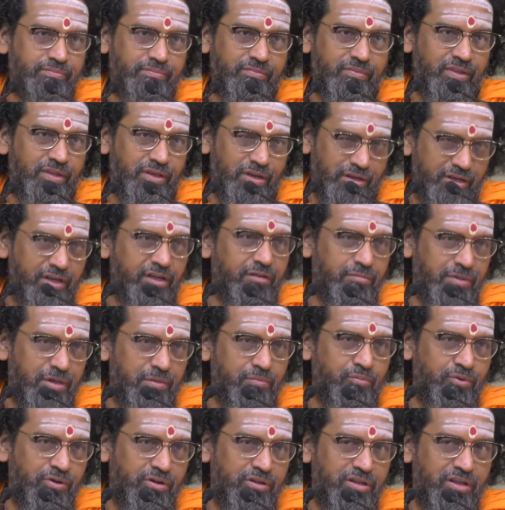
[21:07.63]
Getting my
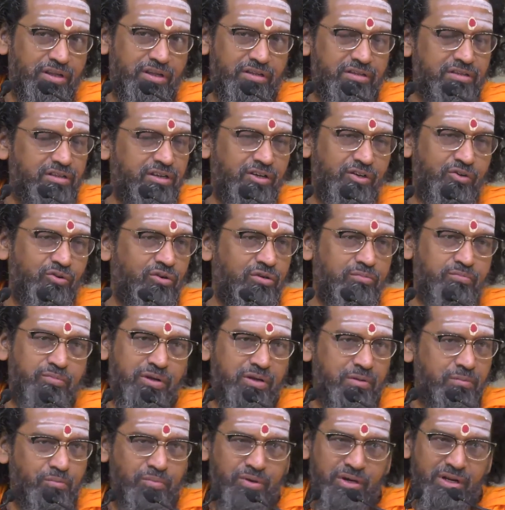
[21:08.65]
point? Yesterday told
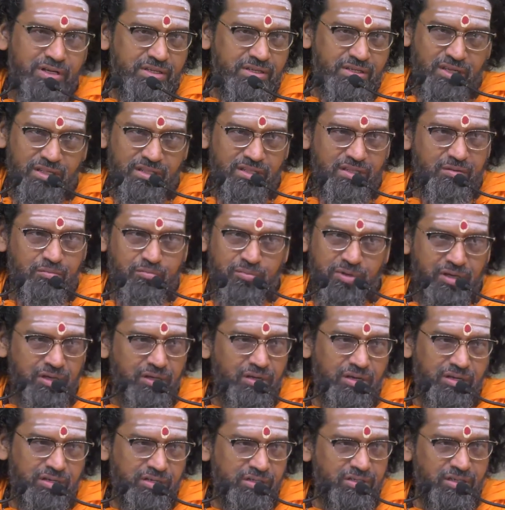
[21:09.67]
Parampara Sadhan,
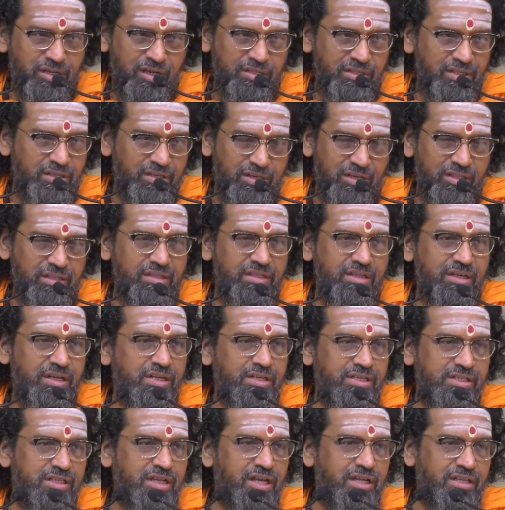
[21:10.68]
Bahirang Sadhan,
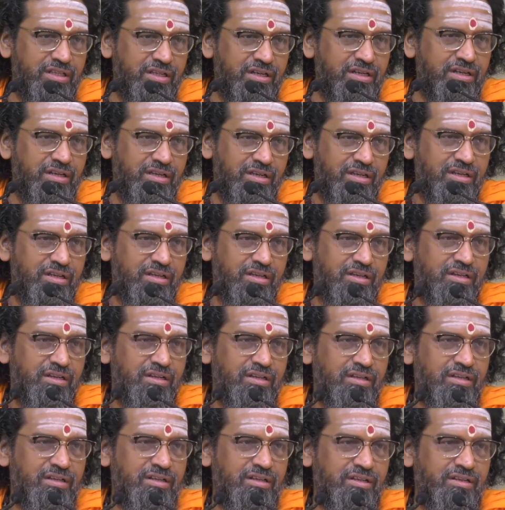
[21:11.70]
Antarang Sadhan.
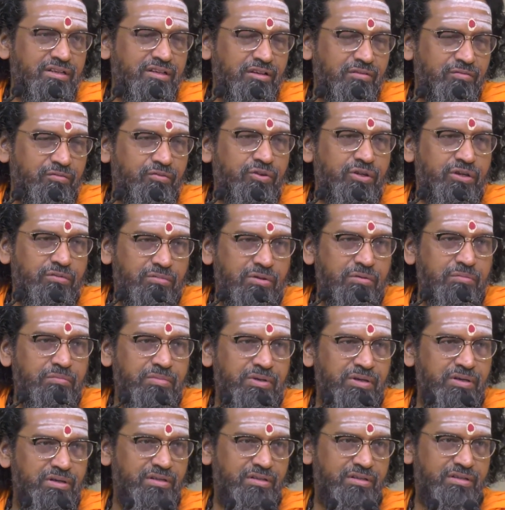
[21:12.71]
If you
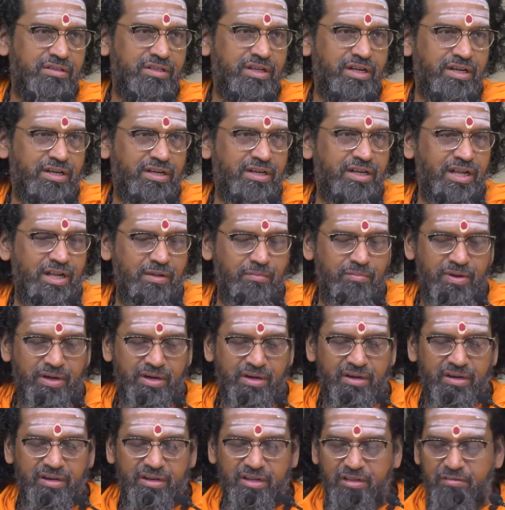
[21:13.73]
remember, that time I
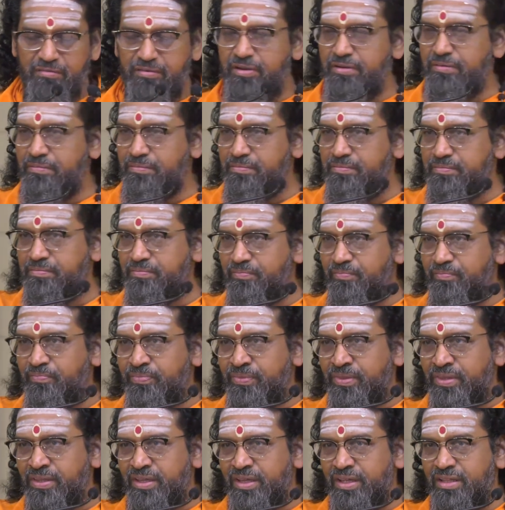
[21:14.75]
had given.
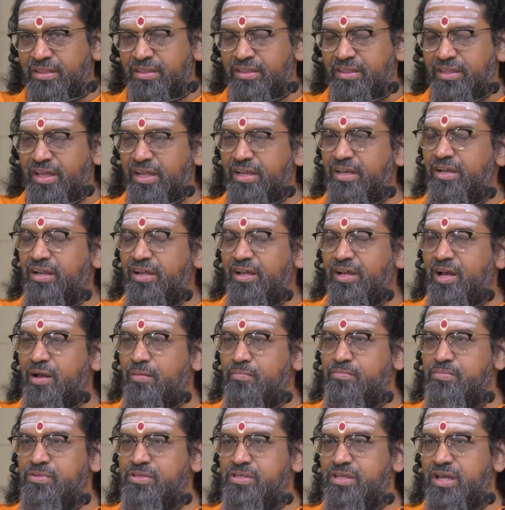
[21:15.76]
And then
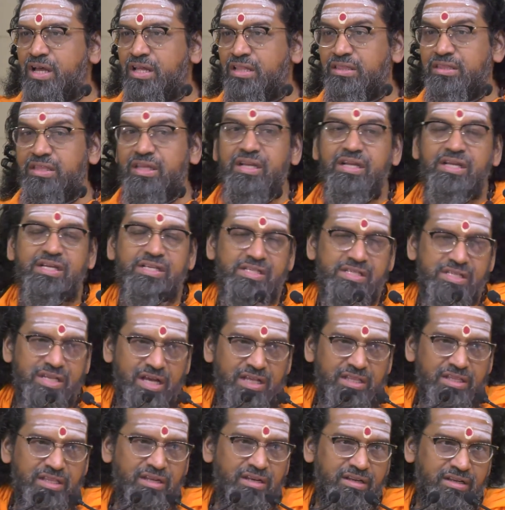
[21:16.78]
comes Antarang
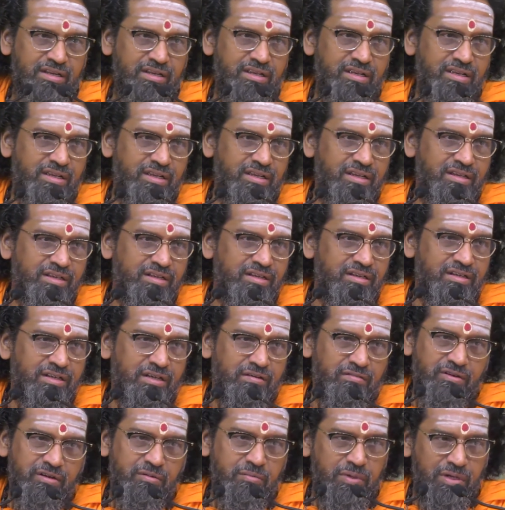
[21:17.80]
Sadhan,
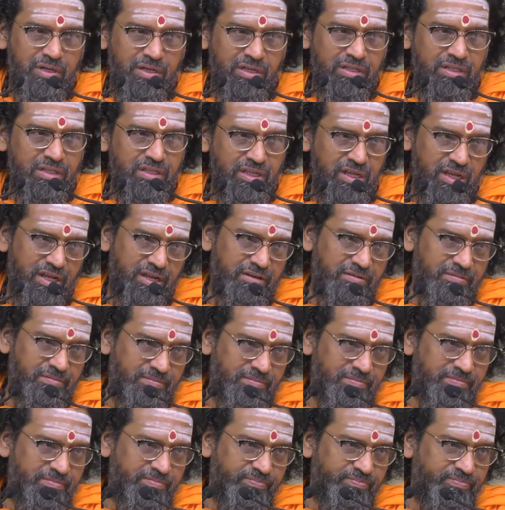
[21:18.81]
Shravan Manan Dhyan.
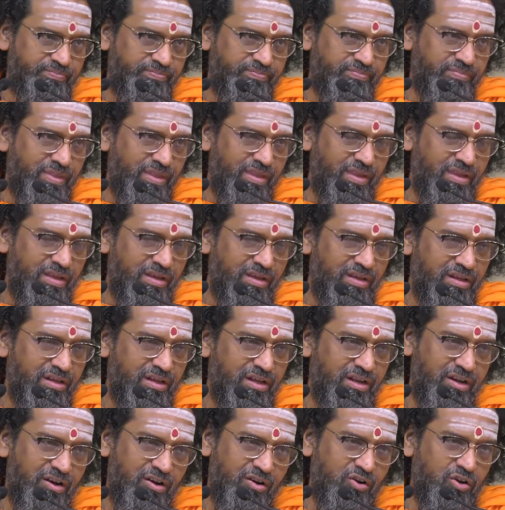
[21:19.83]

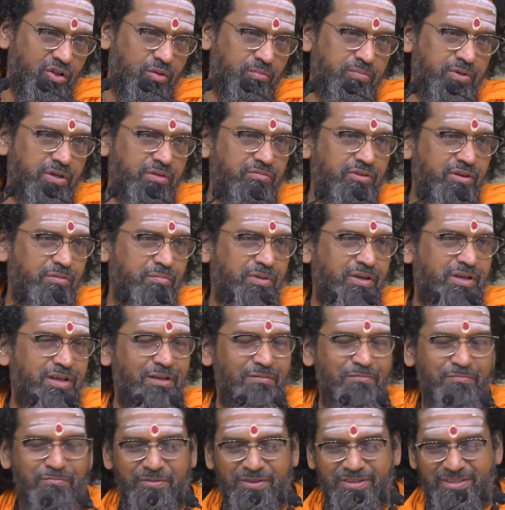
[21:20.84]
And now topic will
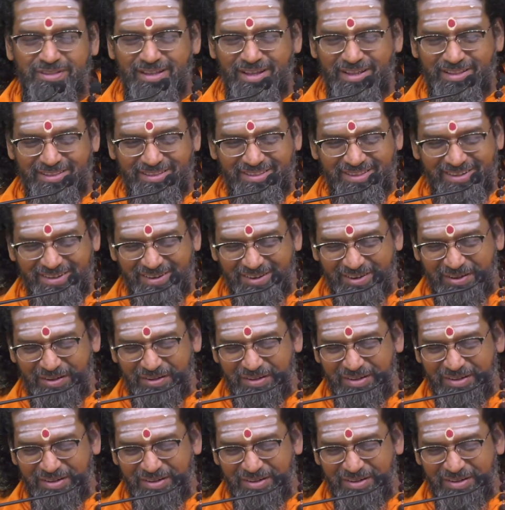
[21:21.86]
become Vedantic now.